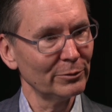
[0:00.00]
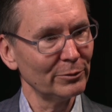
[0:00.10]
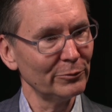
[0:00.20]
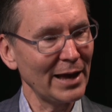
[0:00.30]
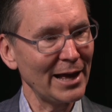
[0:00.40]

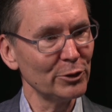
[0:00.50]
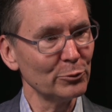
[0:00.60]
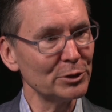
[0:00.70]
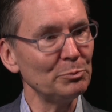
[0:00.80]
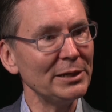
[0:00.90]
Value
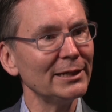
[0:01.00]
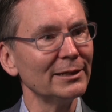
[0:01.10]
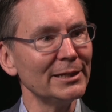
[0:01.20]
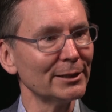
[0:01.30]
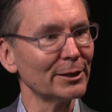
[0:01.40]
is beating
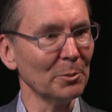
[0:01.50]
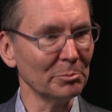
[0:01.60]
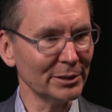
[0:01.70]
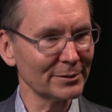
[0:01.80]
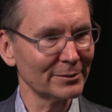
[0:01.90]
the
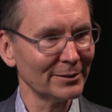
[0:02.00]
incumbent.